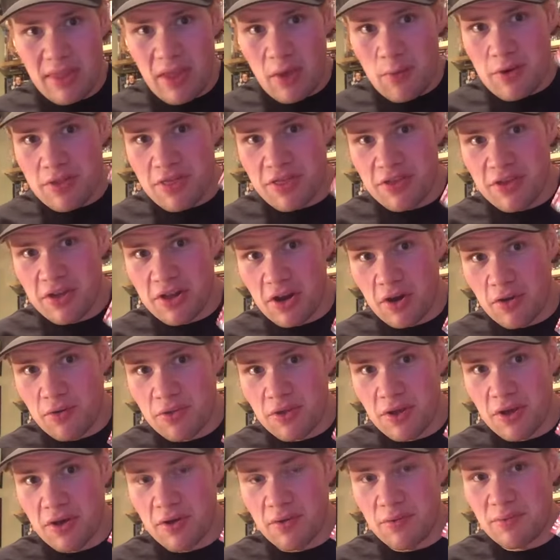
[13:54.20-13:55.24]
with, you
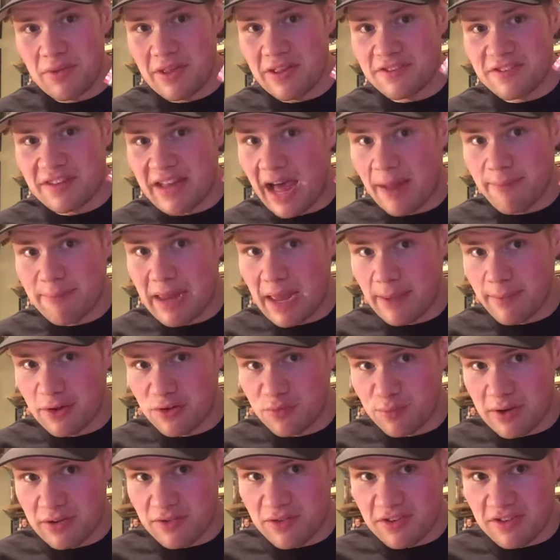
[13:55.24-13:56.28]
know, it's not Pamela
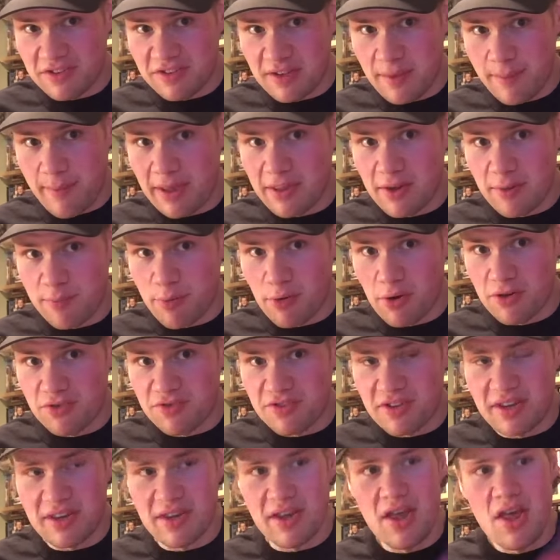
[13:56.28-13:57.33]
Springsteen, some other
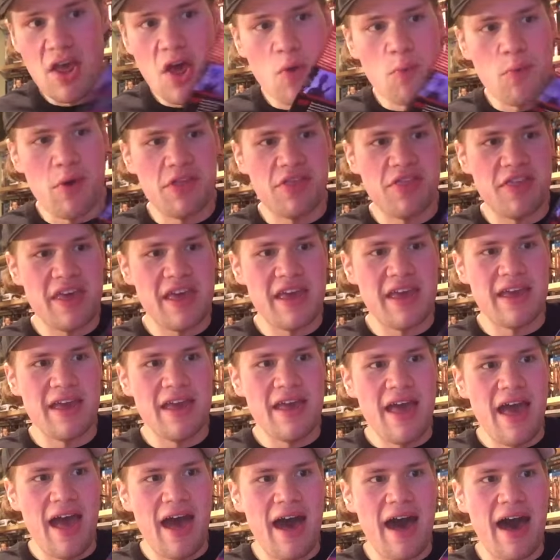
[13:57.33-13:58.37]
person with the,
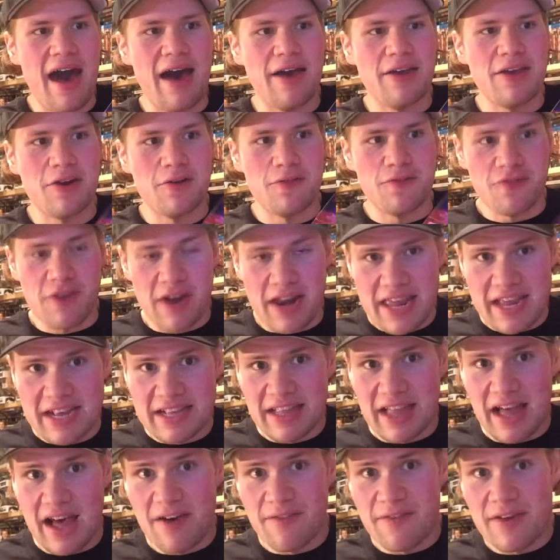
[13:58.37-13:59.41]
you know, Freddy
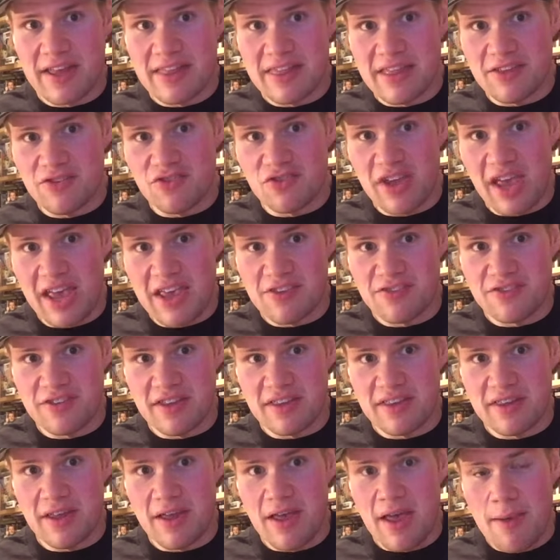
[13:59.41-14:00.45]
glove and the
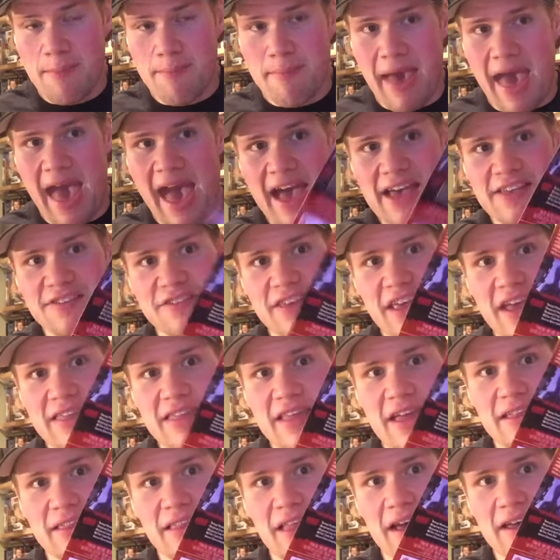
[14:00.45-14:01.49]
Jason mask,
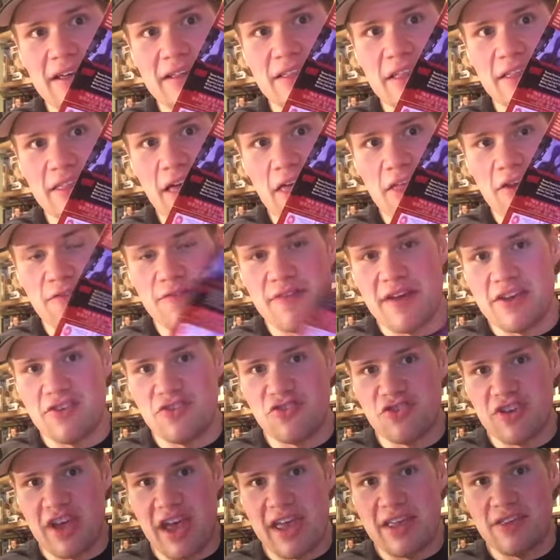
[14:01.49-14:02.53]
and then like the Leatherface
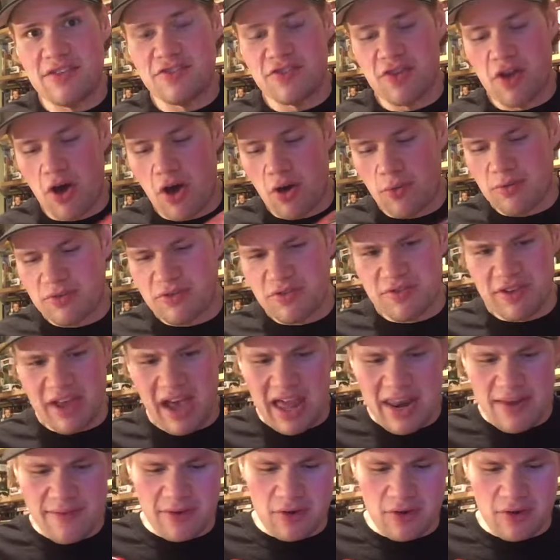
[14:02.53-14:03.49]
chainsaw, which is kind